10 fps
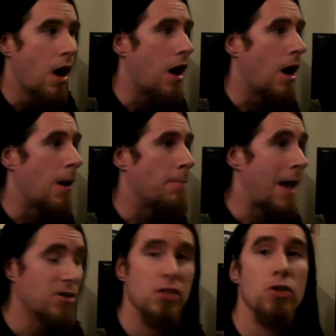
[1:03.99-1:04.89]

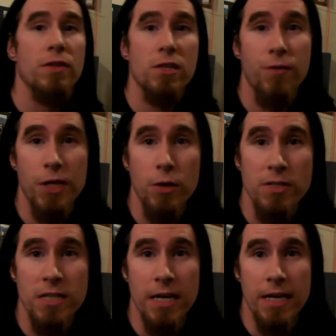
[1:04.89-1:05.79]
Actually, so this video
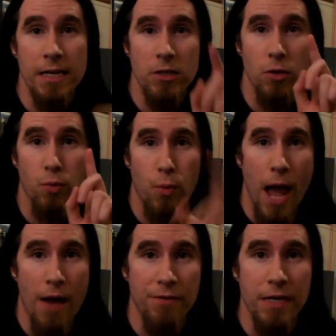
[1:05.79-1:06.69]
is dedicated to
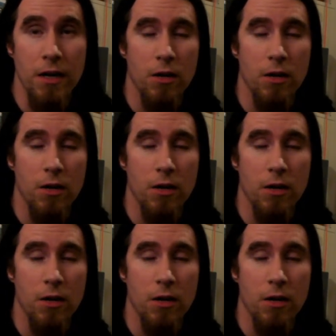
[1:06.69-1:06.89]
Ravi,